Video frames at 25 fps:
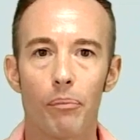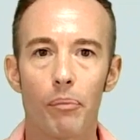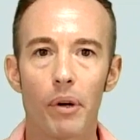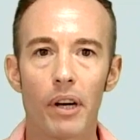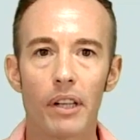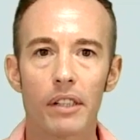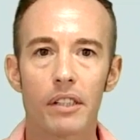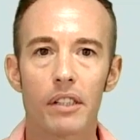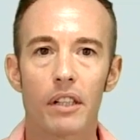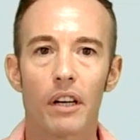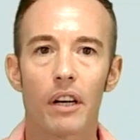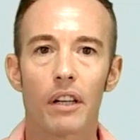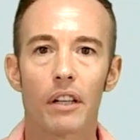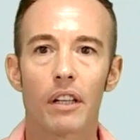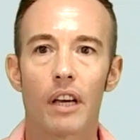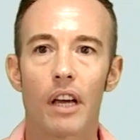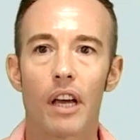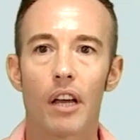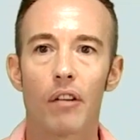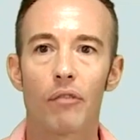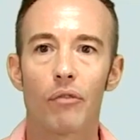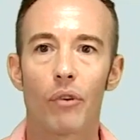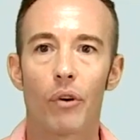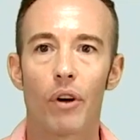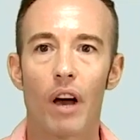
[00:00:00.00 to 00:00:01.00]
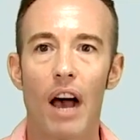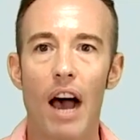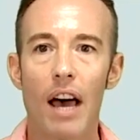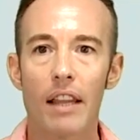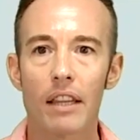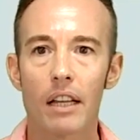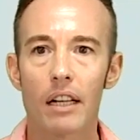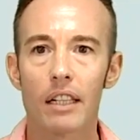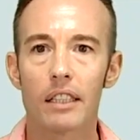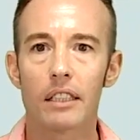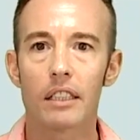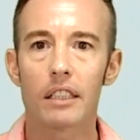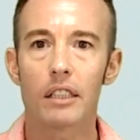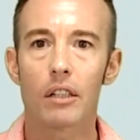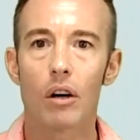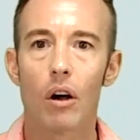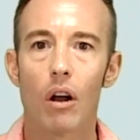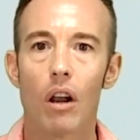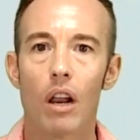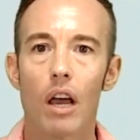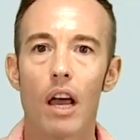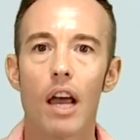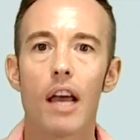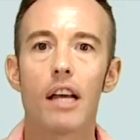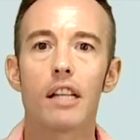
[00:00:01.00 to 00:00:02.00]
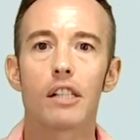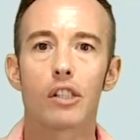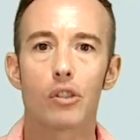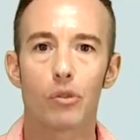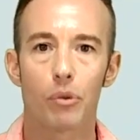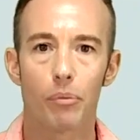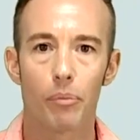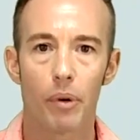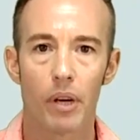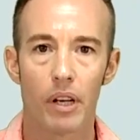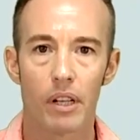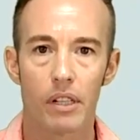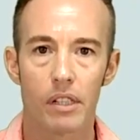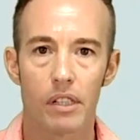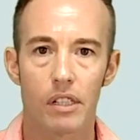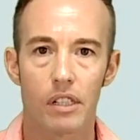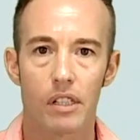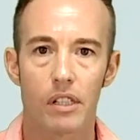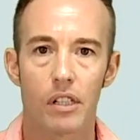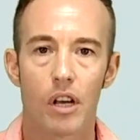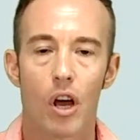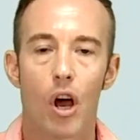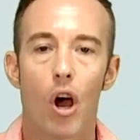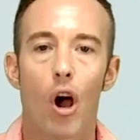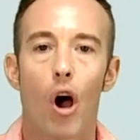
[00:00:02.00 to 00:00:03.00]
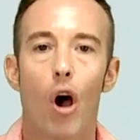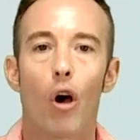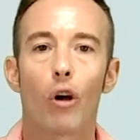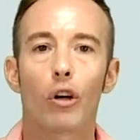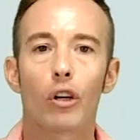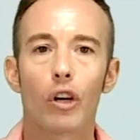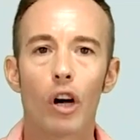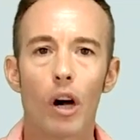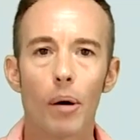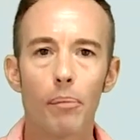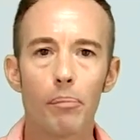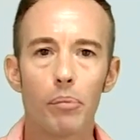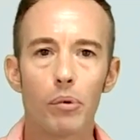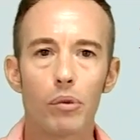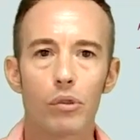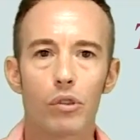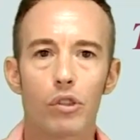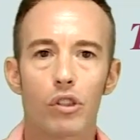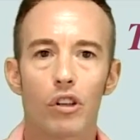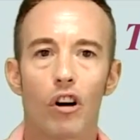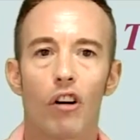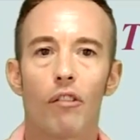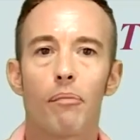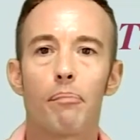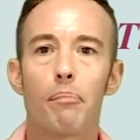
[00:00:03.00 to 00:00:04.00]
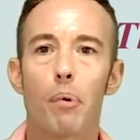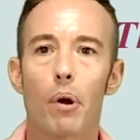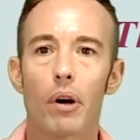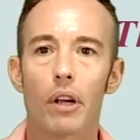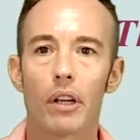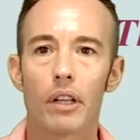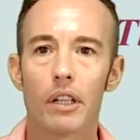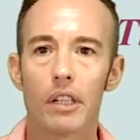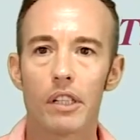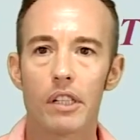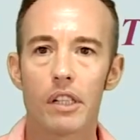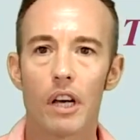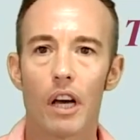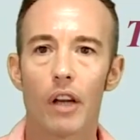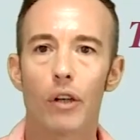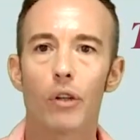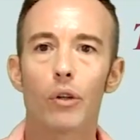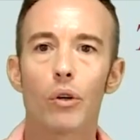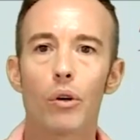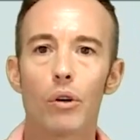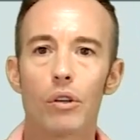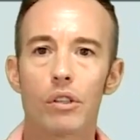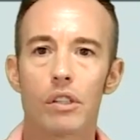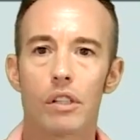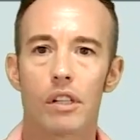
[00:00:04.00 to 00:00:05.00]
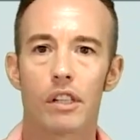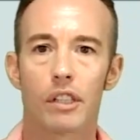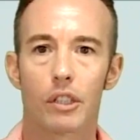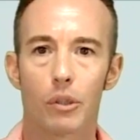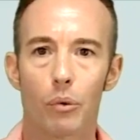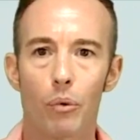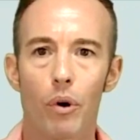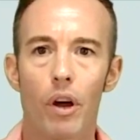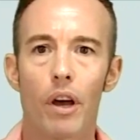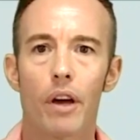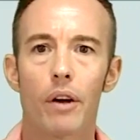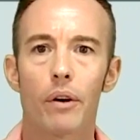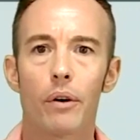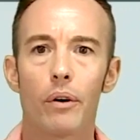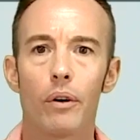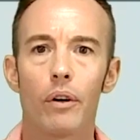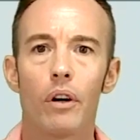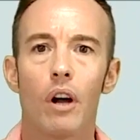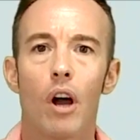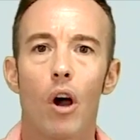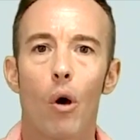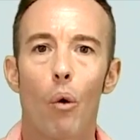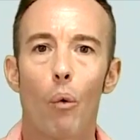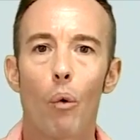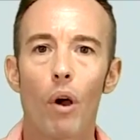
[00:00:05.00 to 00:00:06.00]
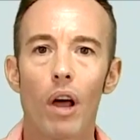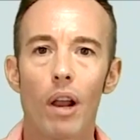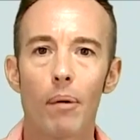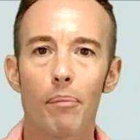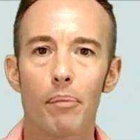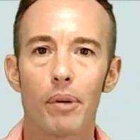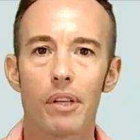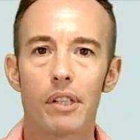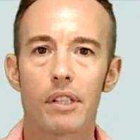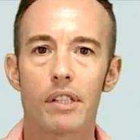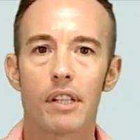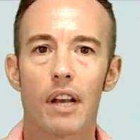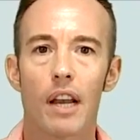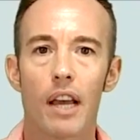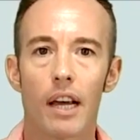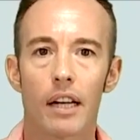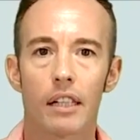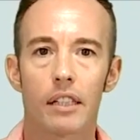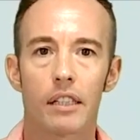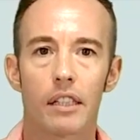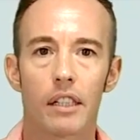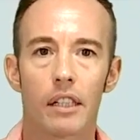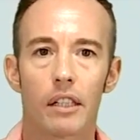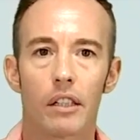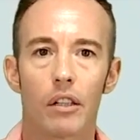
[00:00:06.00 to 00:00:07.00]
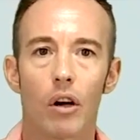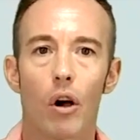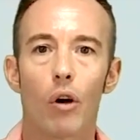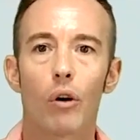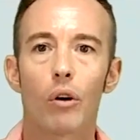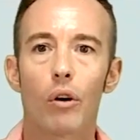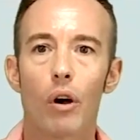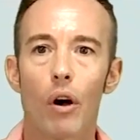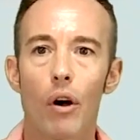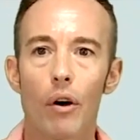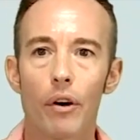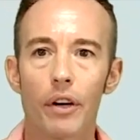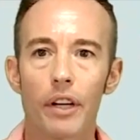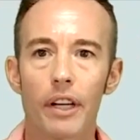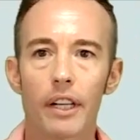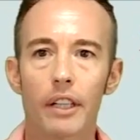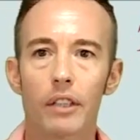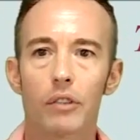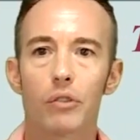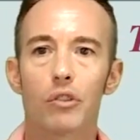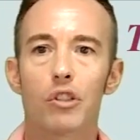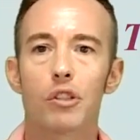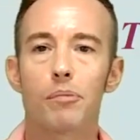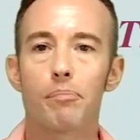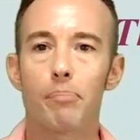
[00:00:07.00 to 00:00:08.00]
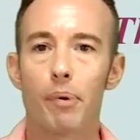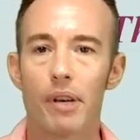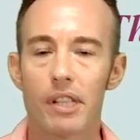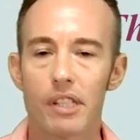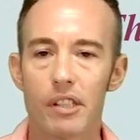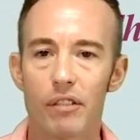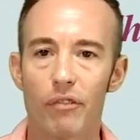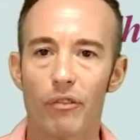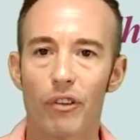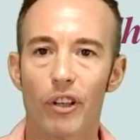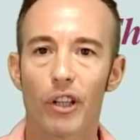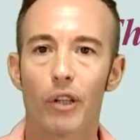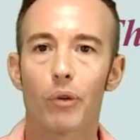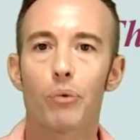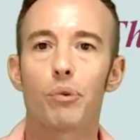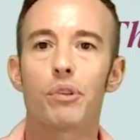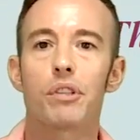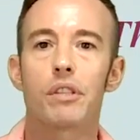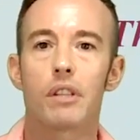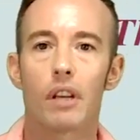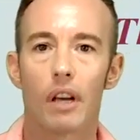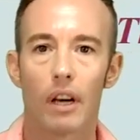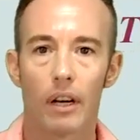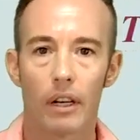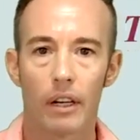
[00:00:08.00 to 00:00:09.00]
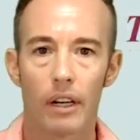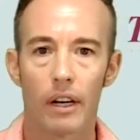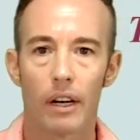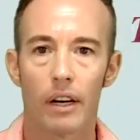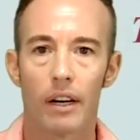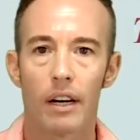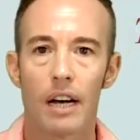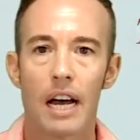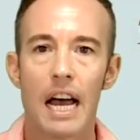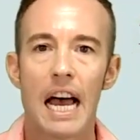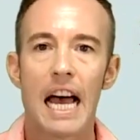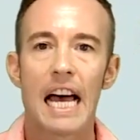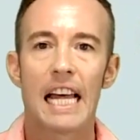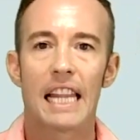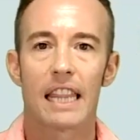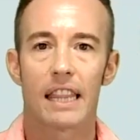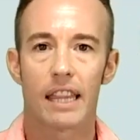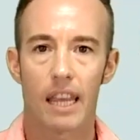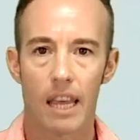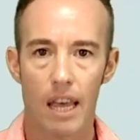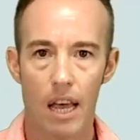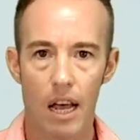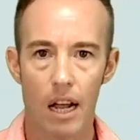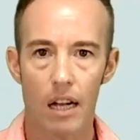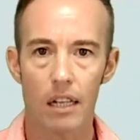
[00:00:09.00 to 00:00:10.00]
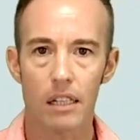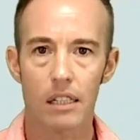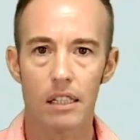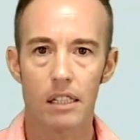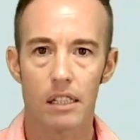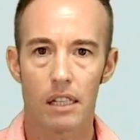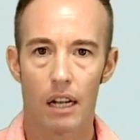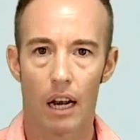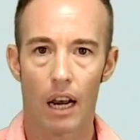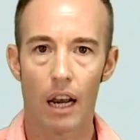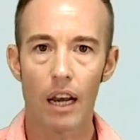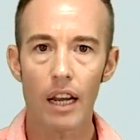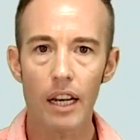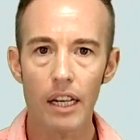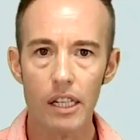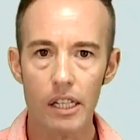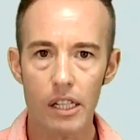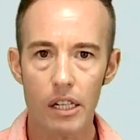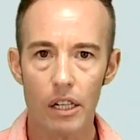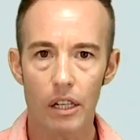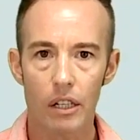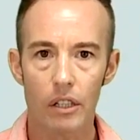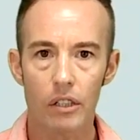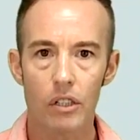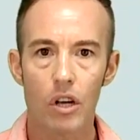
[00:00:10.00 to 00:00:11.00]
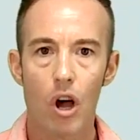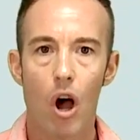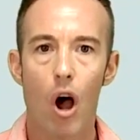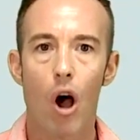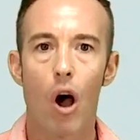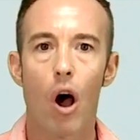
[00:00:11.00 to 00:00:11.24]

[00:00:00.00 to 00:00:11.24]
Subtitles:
method and the analytical instruments. A corpus of Polynesian youth literature will be selected according to specific criteria: tales, legends,